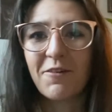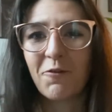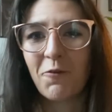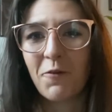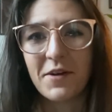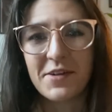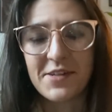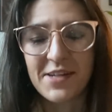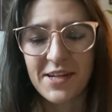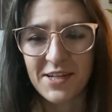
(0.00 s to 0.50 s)

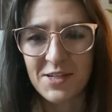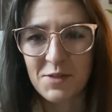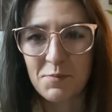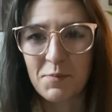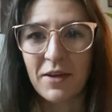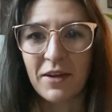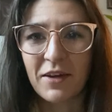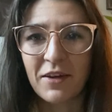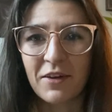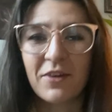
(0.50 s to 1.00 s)
1 day has
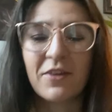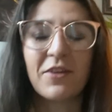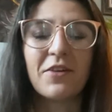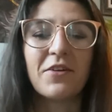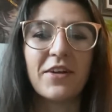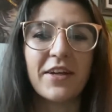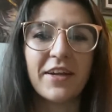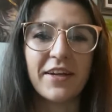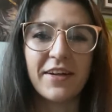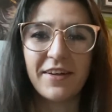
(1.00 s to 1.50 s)
been
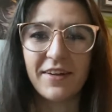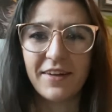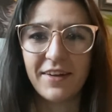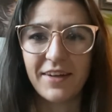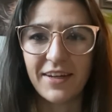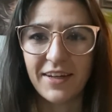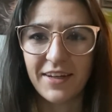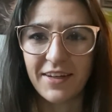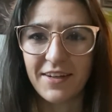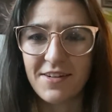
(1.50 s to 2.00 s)
concluded,
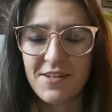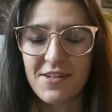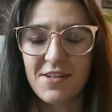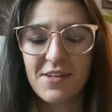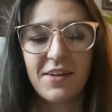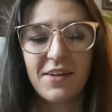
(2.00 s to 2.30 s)
and